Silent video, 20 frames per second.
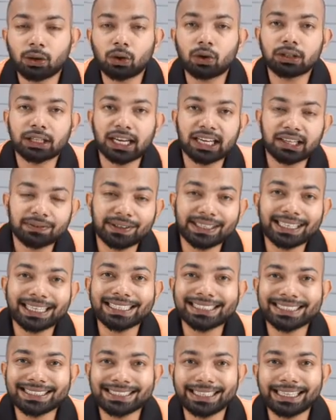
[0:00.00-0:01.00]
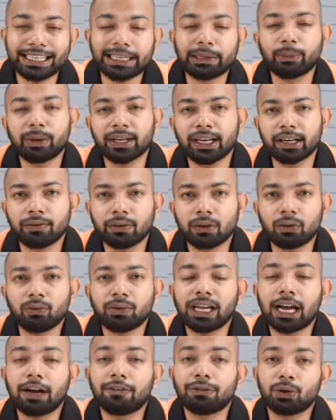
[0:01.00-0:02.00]
or that we can state whenever we
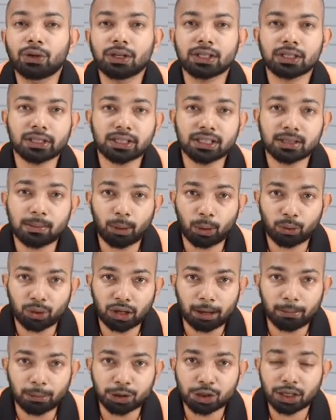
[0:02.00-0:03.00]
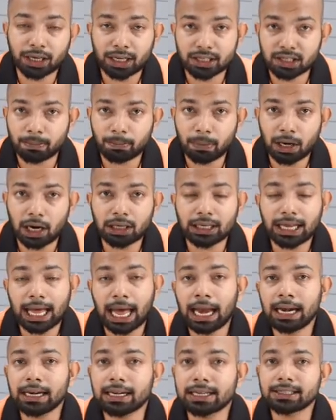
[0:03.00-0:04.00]
have to discuss about commission as a part
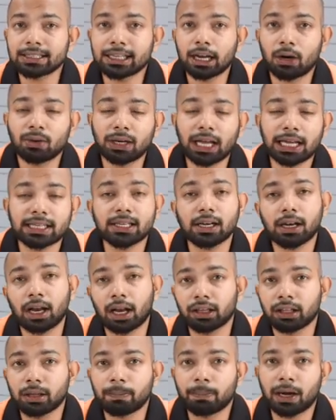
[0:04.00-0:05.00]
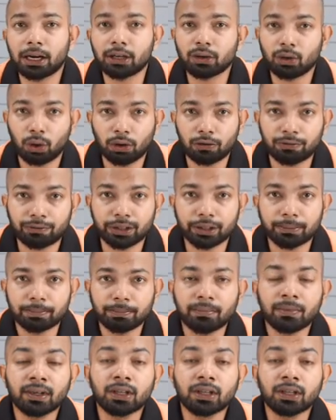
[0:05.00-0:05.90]
and discount as another part of it.